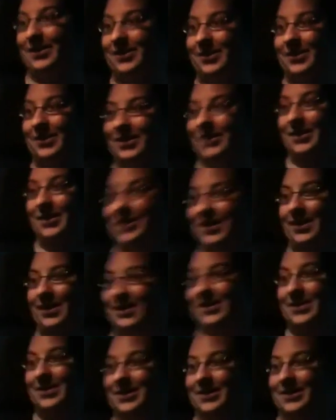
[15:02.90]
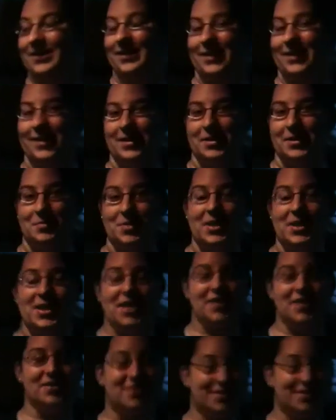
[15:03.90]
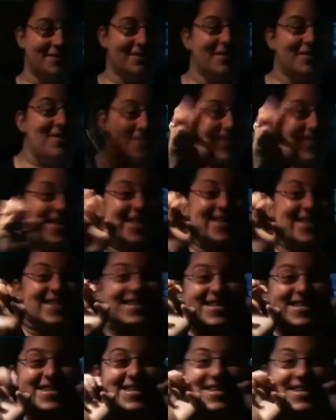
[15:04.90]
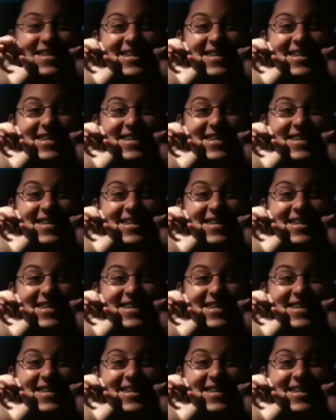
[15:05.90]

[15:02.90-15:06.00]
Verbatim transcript: yellow guys. minions. Minions.